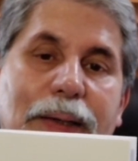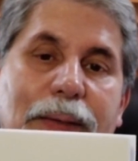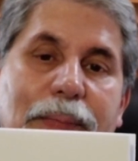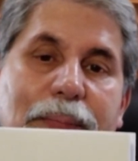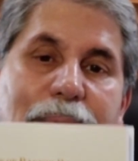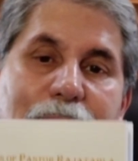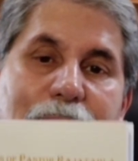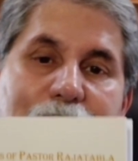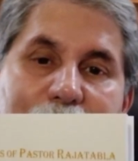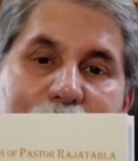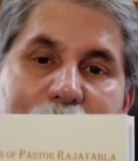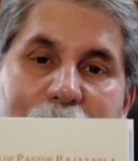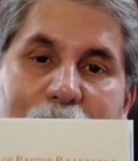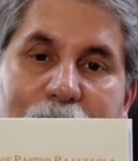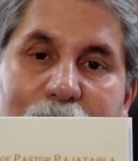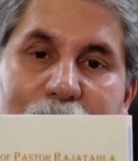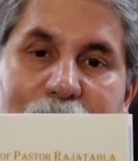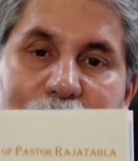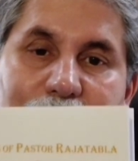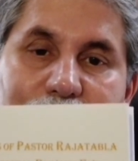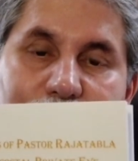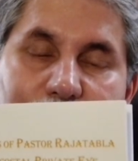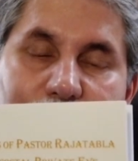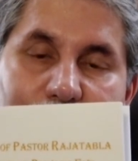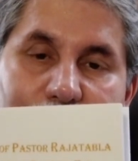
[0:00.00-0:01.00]

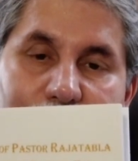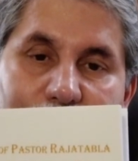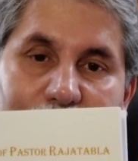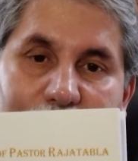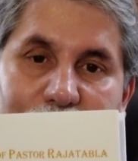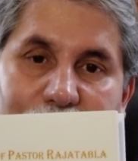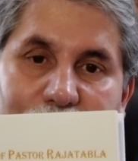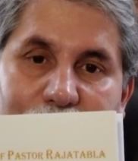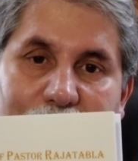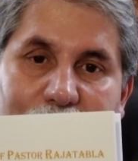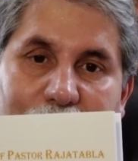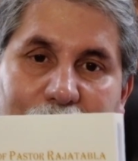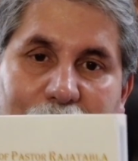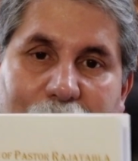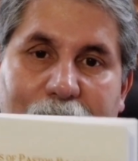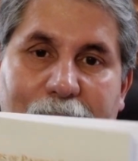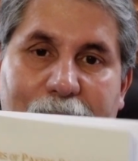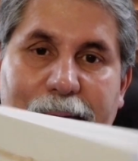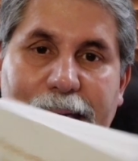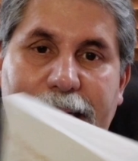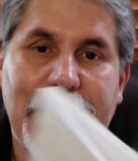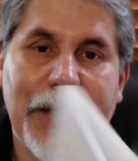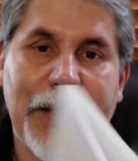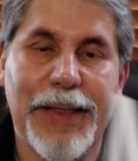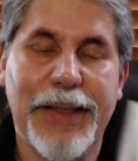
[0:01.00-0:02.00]
Pentecostal Private Eye.
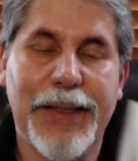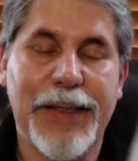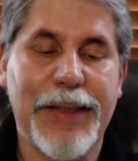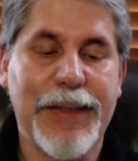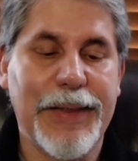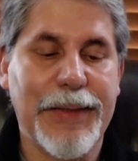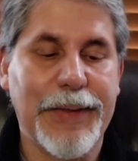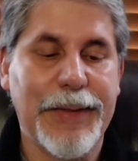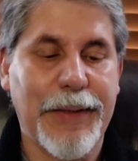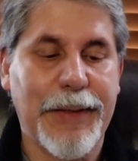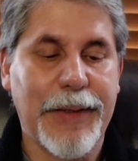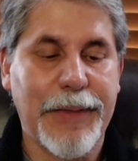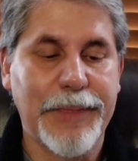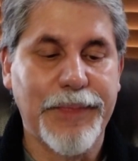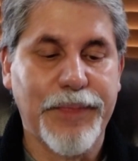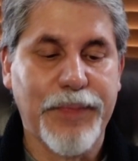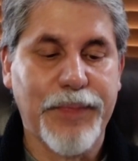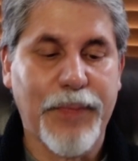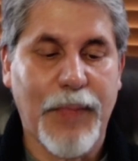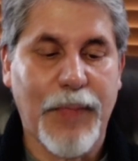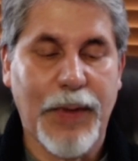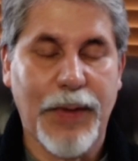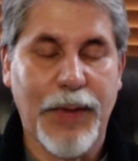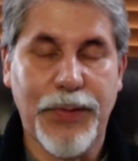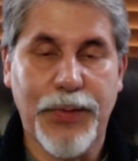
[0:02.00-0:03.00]

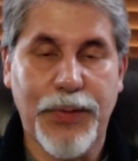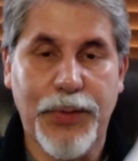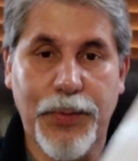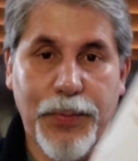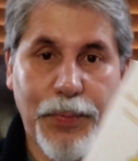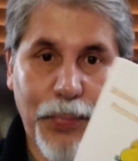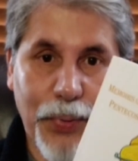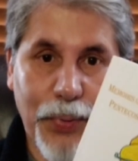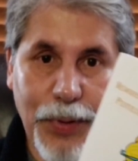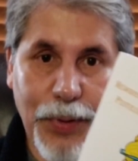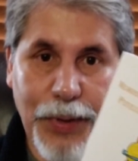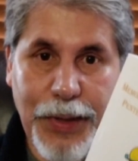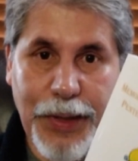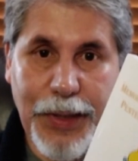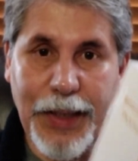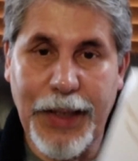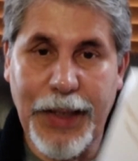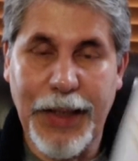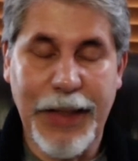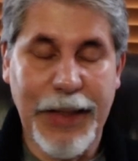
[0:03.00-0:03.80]
The book